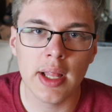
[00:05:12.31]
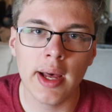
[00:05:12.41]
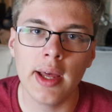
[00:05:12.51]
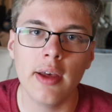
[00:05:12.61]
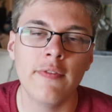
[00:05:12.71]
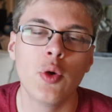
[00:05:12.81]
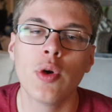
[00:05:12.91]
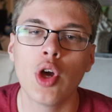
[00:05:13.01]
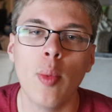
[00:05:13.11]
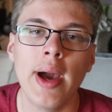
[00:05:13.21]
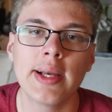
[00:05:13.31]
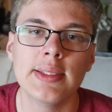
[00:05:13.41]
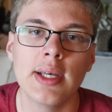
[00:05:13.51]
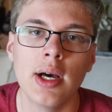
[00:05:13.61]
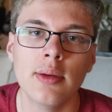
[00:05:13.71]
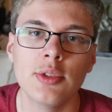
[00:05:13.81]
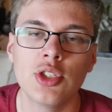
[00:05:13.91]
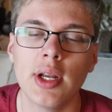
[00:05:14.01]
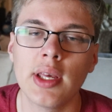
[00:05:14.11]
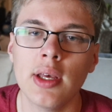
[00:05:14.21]
that if you were to go back in time to
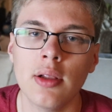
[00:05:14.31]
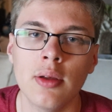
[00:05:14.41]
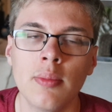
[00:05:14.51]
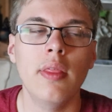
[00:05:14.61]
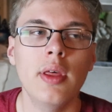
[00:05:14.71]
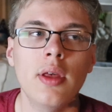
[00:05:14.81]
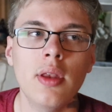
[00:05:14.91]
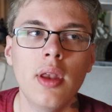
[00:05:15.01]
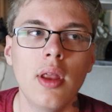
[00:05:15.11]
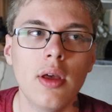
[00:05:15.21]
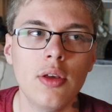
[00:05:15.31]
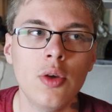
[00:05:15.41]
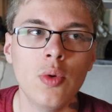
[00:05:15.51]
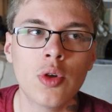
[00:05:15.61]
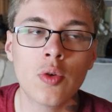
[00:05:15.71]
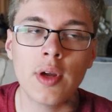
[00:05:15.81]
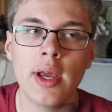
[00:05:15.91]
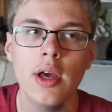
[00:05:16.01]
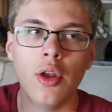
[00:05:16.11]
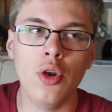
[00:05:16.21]
try to kill him, then you would
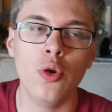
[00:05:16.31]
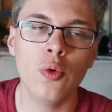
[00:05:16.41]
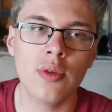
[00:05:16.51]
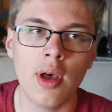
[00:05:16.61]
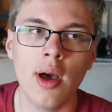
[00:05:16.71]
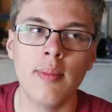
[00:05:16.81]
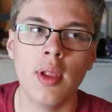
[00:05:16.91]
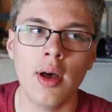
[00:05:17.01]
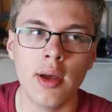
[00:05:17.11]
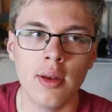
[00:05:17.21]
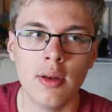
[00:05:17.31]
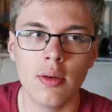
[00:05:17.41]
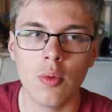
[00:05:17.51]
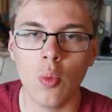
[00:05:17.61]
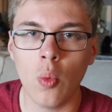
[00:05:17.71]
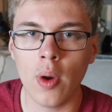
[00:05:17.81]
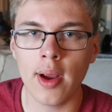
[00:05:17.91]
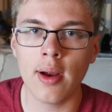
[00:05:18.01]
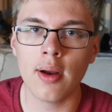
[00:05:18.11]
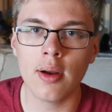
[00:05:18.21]
create a new timeline
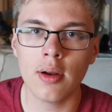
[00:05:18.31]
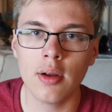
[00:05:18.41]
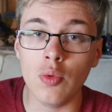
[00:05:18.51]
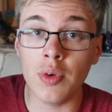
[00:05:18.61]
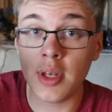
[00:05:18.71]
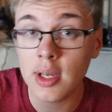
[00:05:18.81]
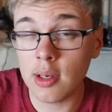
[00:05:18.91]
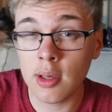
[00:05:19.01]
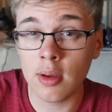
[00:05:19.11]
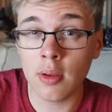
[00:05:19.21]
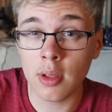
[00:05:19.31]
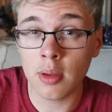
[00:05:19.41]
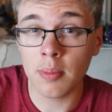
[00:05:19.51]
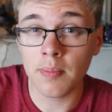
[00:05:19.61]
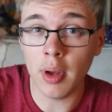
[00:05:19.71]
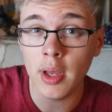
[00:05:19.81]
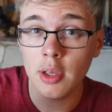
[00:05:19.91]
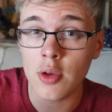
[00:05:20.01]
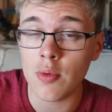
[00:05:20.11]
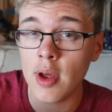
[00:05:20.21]
where you did kill him,
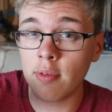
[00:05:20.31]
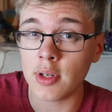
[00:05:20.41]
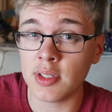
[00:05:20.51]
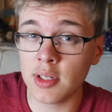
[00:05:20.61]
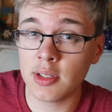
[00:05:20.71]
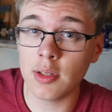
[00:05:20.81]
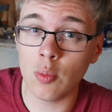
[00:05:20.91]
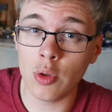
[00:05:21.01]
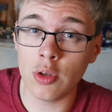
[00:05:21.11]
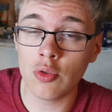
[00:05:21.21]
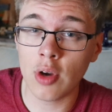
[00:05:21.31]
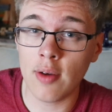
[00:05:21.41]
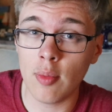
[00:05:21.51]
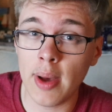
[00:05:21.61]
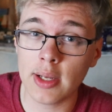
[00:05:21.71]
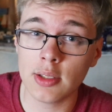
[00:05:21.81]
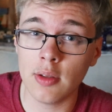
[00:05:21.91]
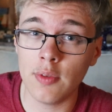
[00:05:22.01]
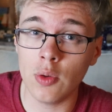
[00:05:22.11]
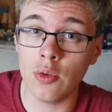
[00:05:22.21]
but you never existed when you travel back to
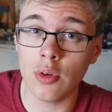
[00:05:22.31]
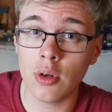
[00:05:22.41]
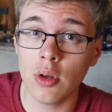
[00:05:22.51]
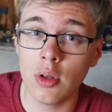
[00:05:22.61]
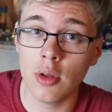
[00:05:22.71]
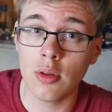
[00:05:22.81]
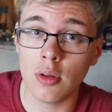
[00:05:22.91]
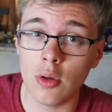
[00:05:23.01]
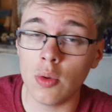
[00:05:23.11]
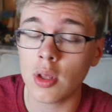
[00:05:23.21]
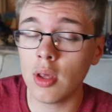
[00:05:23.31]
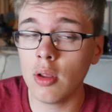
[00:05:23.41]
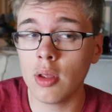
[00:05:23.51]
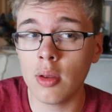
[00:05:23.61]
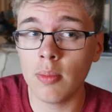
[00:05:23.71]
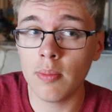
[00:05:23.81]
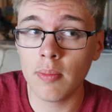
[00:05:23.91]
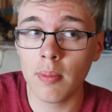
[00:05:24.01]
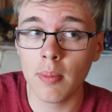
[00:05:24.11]
the future. So you would kill him,